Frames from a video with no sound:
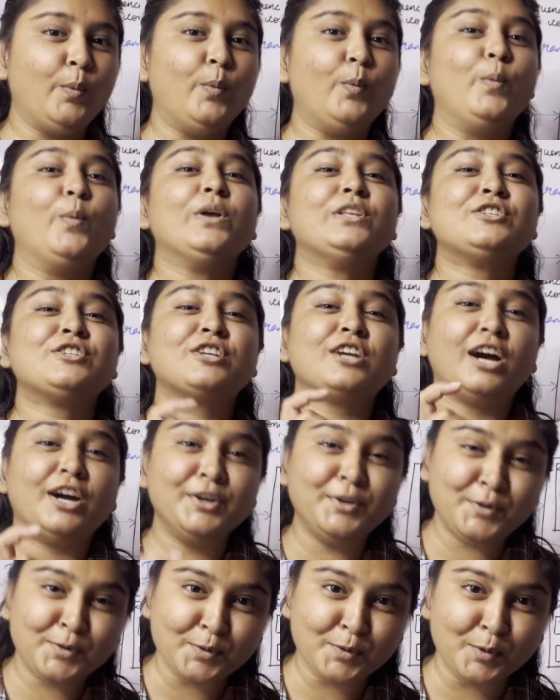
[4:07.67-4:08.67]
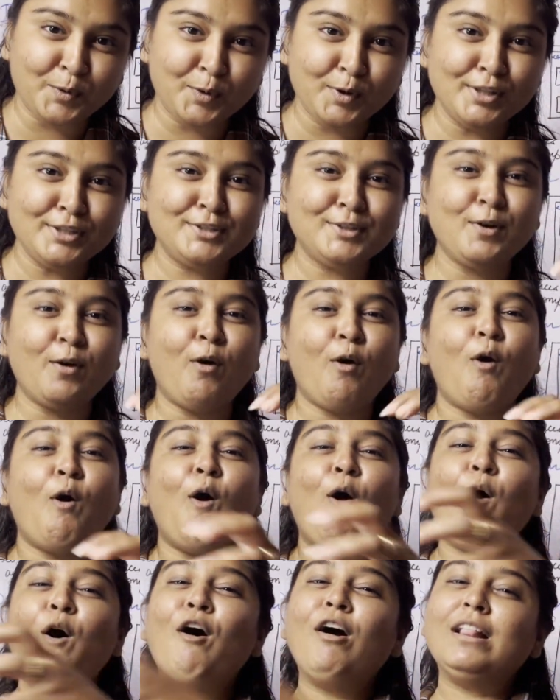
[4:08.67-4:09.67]
which controls
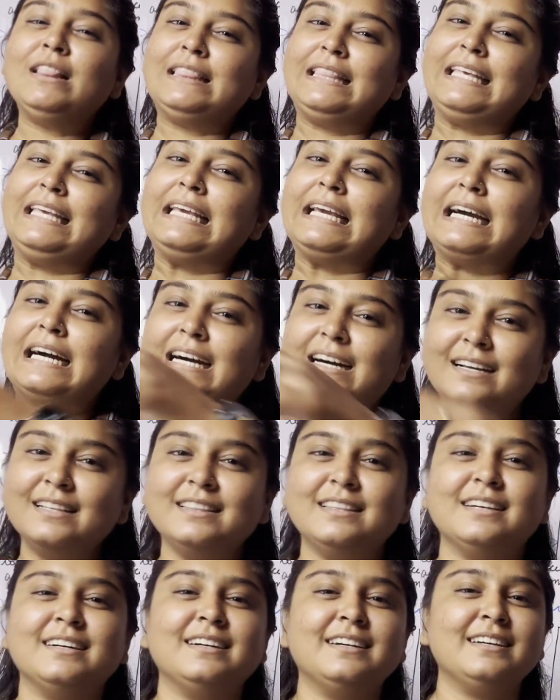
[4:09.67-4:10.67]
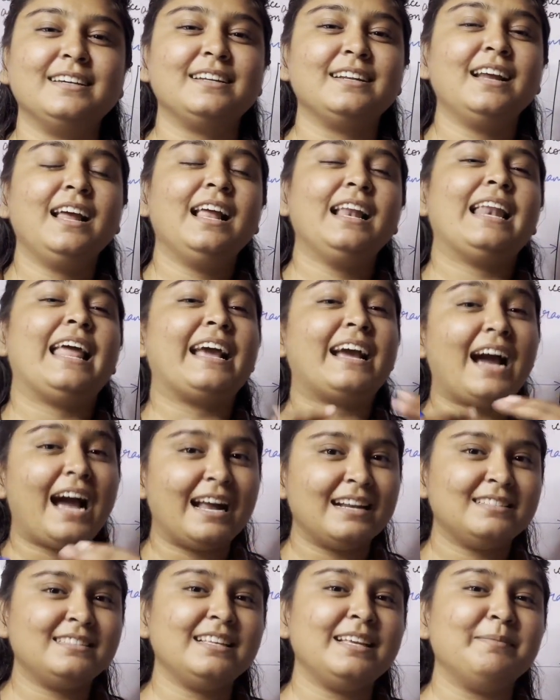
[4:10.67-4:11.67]
all the other, like
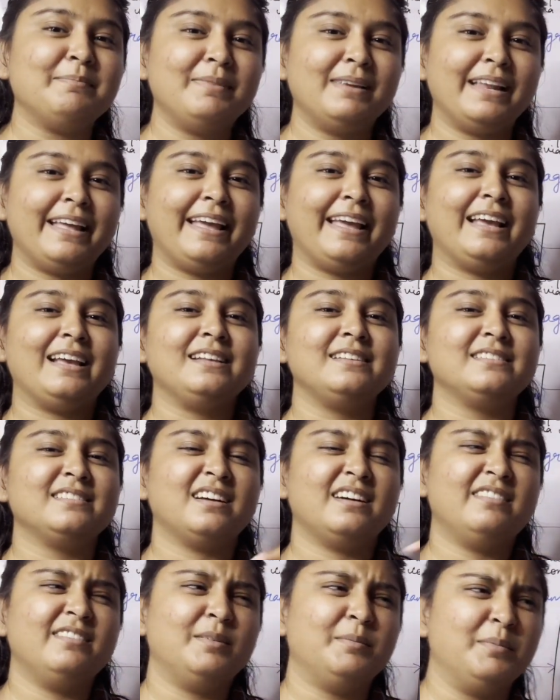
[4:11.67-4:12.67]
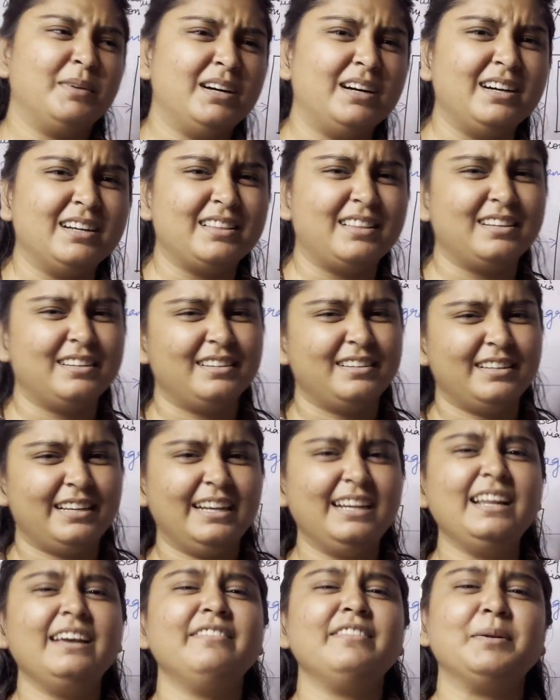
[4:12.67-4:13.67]
our siblings, mother
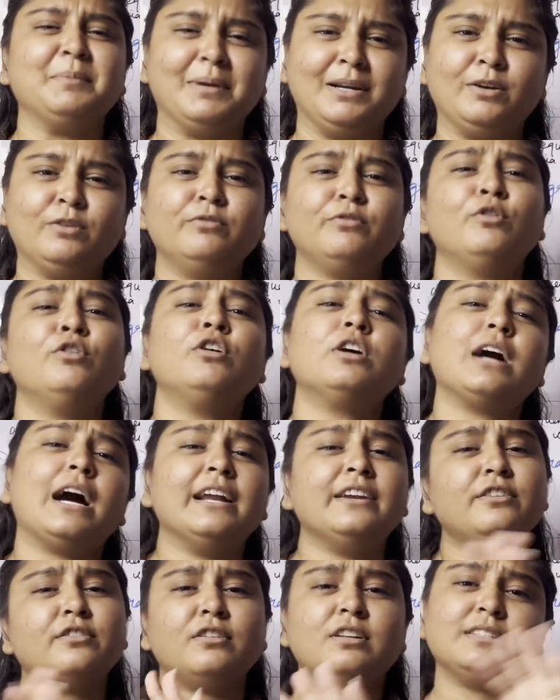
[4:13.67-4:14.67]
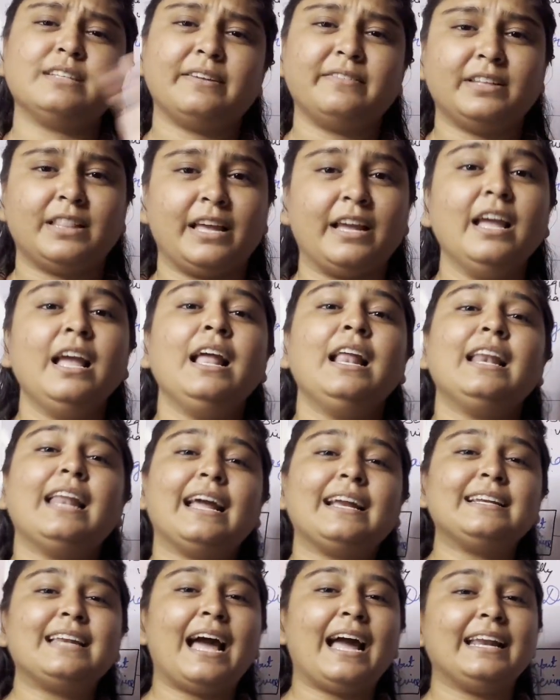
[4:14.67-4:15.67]
and everybody, who controls everything.
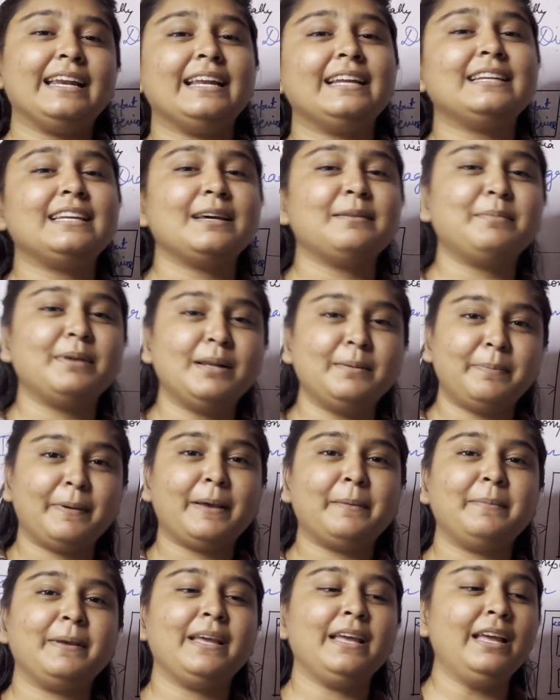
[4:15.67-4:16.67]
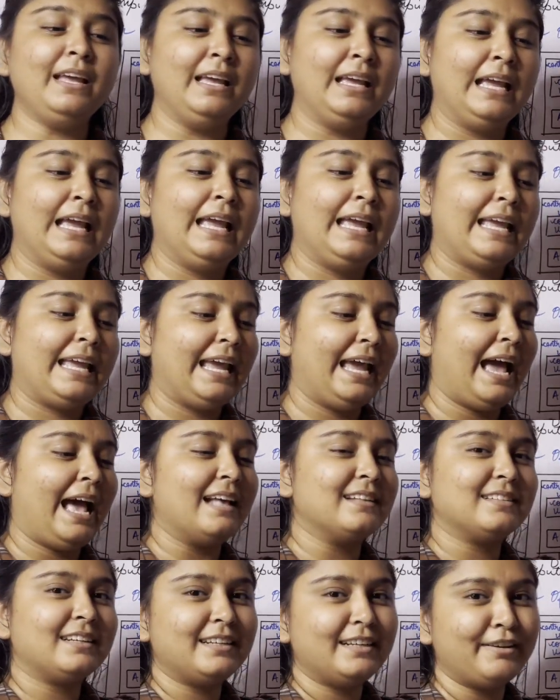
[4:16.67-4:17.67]
Like dining table pe bhi, he
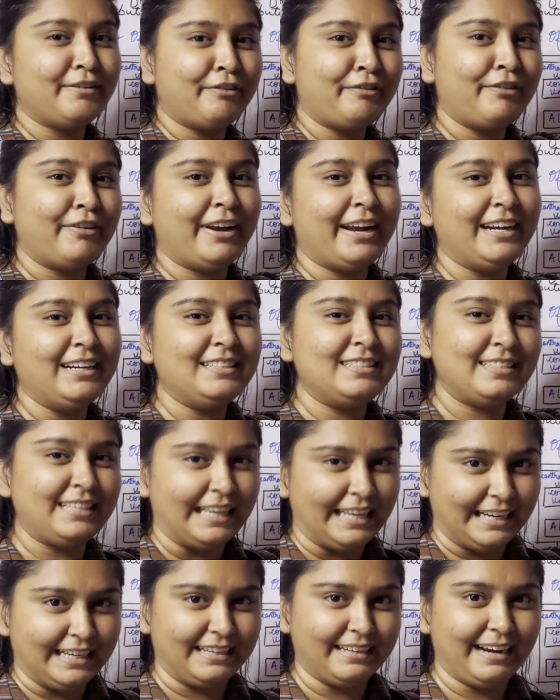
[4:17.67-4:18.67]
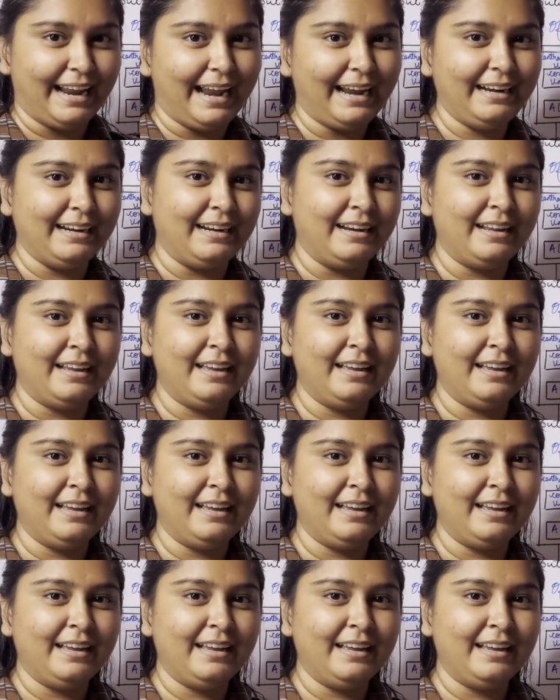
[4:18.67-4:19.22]
has a different seat, right?